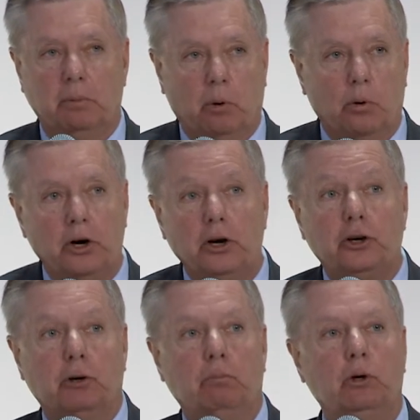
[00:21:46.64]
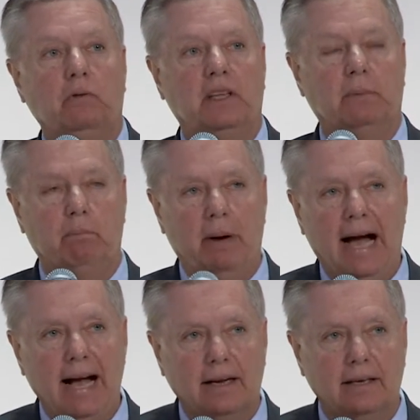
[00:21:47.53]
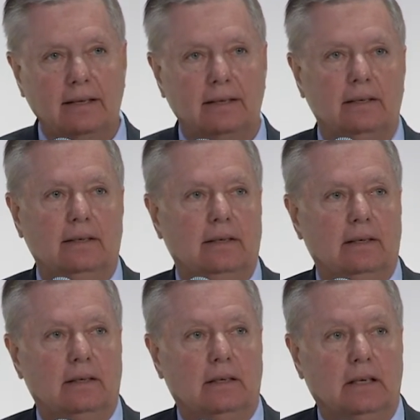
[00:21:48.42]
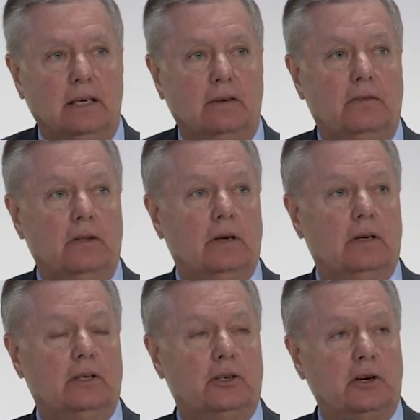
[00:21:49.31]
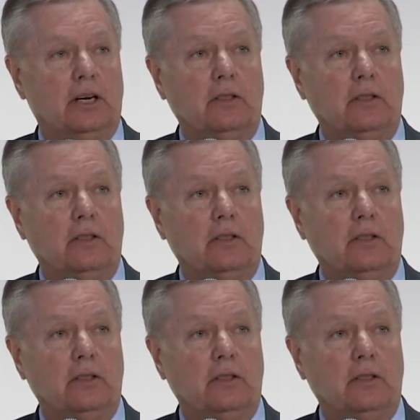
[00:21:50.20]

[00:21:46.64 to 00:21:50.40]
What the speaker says: border, to move them back, to give Turkey